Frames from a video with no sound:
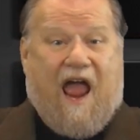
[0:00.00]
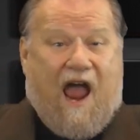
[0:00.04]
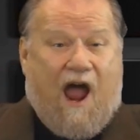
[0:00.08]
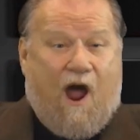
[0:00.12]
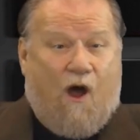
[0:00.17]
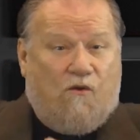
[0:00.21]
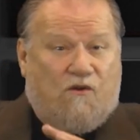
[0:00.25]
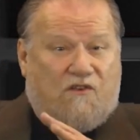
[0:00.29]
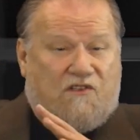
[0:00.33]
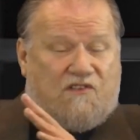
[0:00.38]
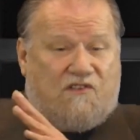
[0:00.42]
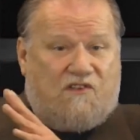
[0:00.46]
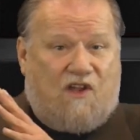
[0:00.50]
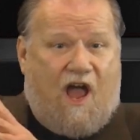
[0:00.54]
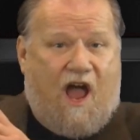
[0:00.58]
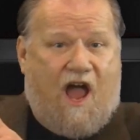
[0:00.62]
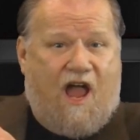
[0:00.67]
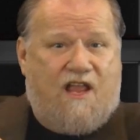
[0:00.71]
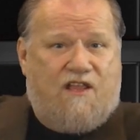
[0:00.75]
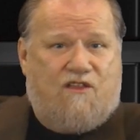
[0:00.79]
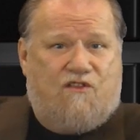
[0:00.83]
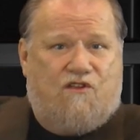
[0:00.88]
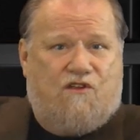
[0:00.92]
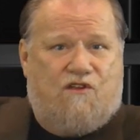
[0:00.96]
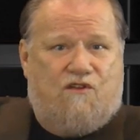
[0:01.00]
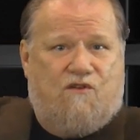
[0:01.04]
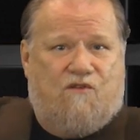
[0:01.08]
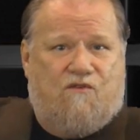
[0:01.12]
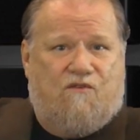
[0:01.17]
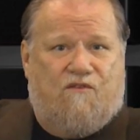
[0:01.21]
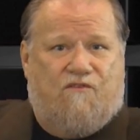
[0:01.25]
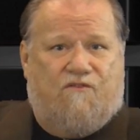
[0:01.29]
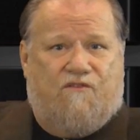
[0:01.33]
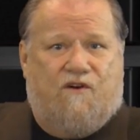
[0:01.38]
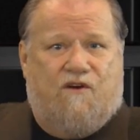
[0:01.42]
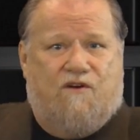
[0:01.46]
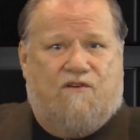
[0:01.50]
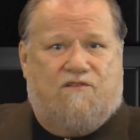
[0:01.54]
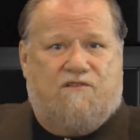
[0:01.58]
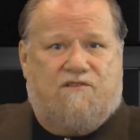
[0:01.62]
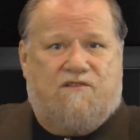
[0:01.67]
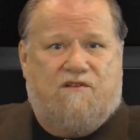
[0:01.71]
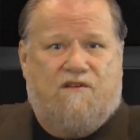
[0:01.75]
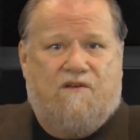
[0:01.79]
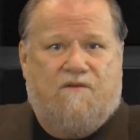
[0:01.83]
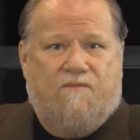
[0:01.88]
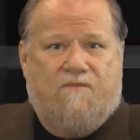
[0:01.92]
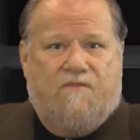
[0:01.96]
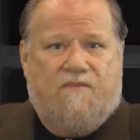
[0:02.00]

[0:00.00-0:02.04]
outside the universe.